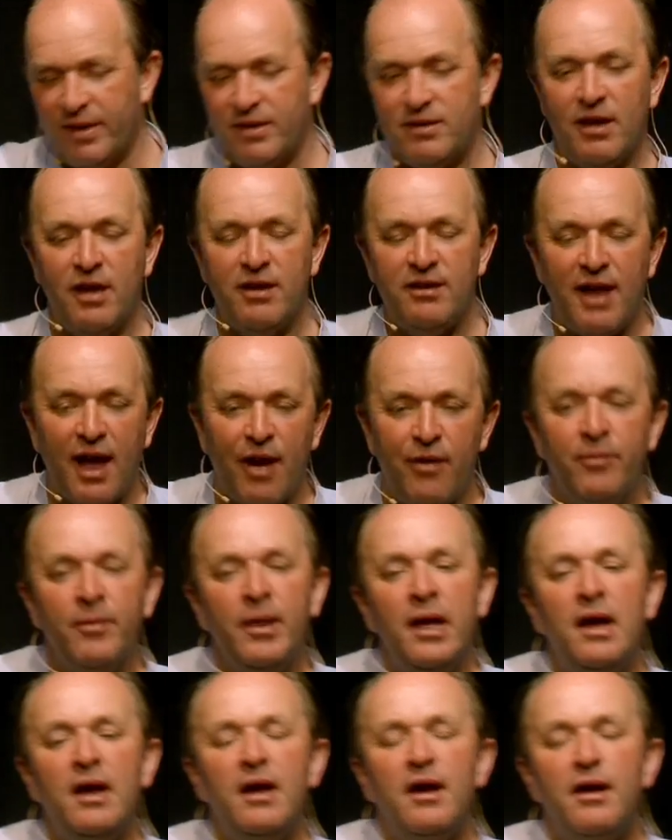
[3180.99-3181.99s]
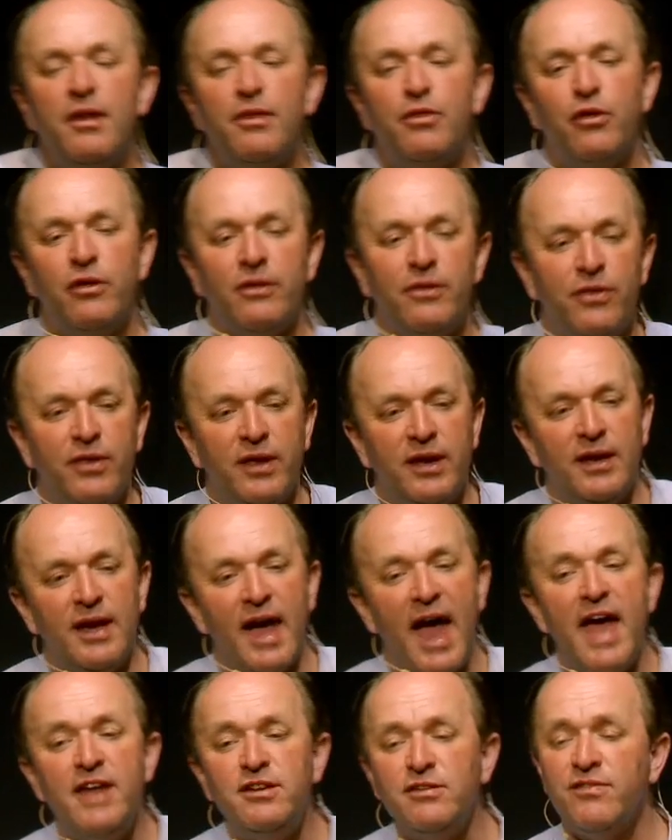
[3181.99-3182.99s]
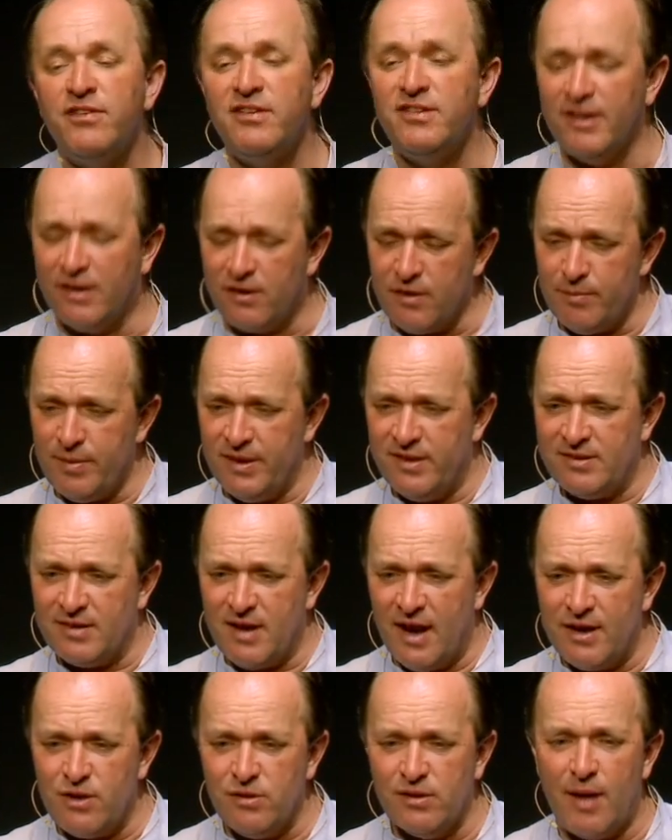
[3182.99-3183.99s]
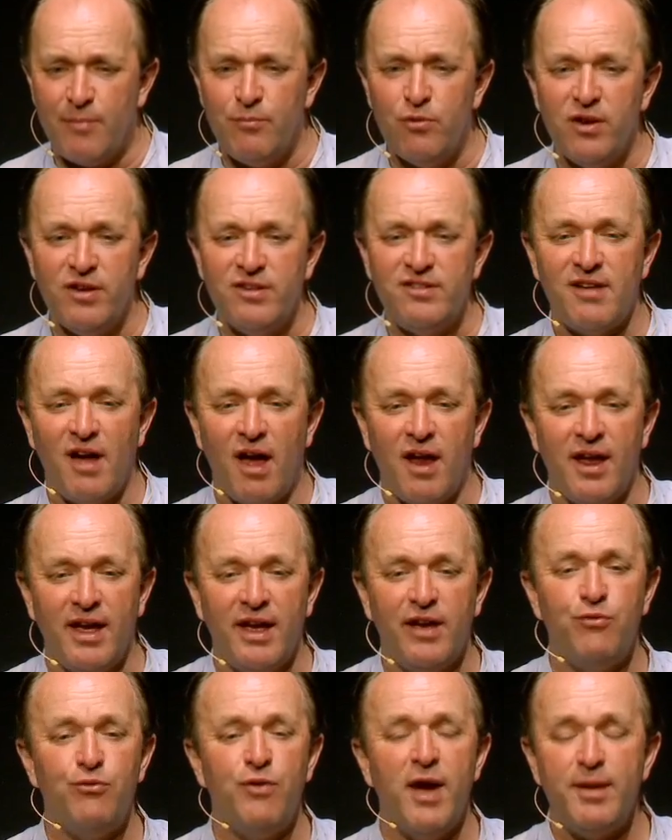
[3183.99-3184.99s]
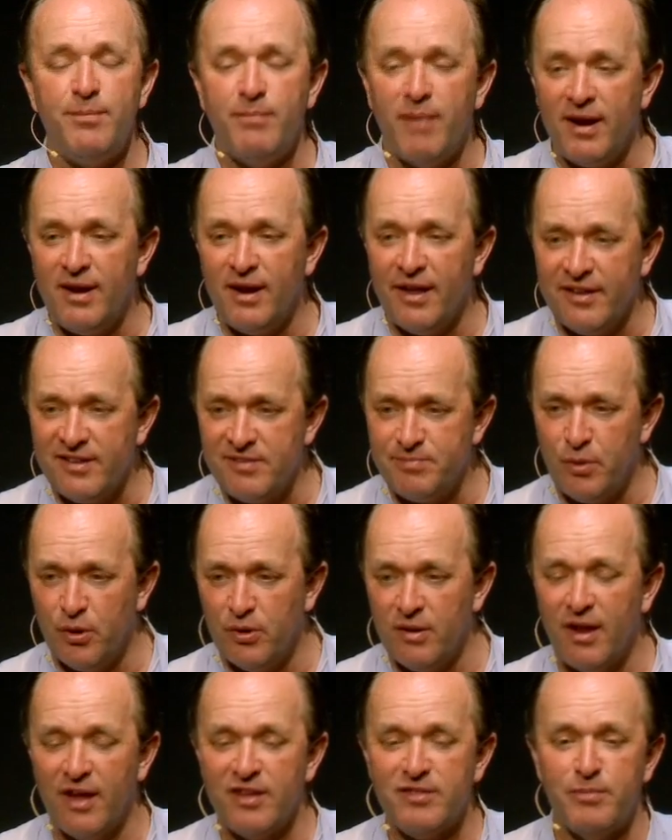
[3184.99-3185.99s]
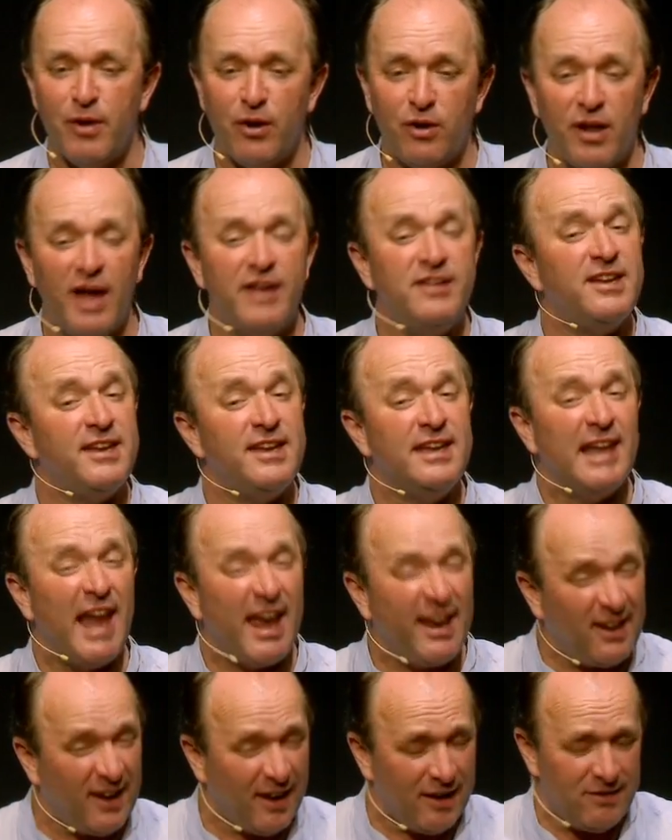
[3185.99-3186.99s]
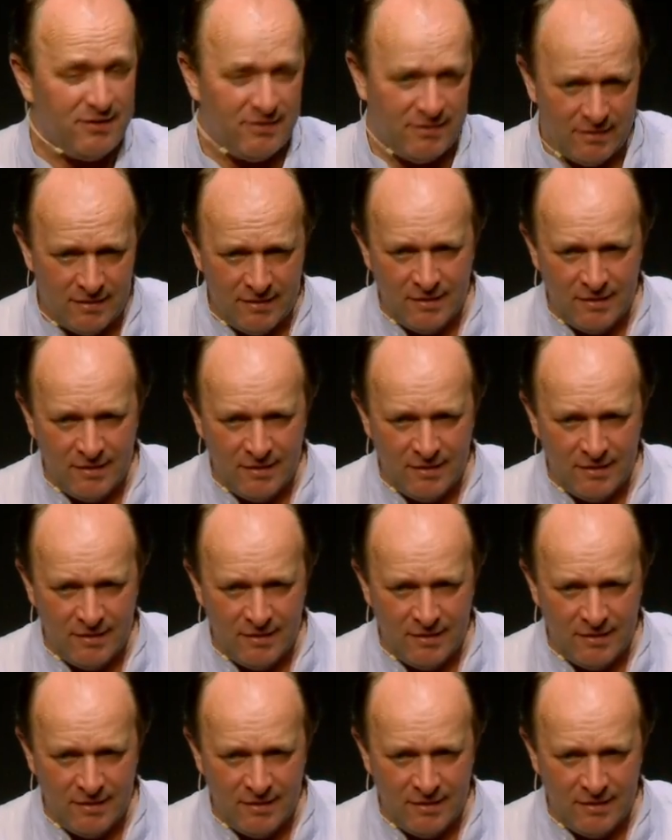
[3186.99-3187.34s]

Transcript: But it turned out that the head of the secret police, a guy called Amrullah Saleh, had read my last book, Last Mughal, and didn't like it.